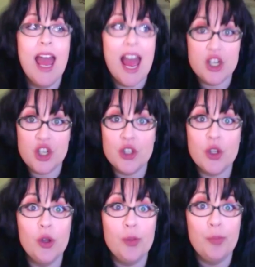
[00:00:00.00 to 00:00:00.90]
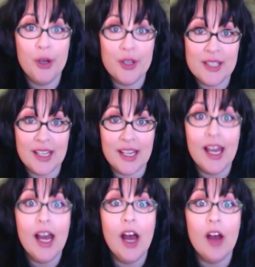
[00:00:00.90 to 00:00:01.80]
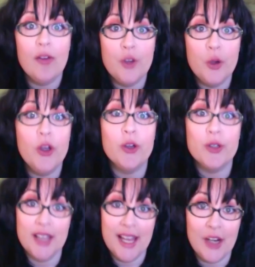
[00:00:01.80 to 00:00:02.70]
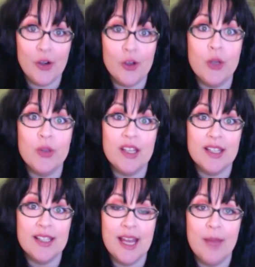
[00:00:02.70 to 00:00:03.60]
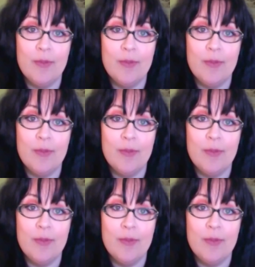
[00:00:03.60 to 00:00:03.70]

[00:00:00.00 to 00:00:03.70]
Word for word: And she sold a few years later using the same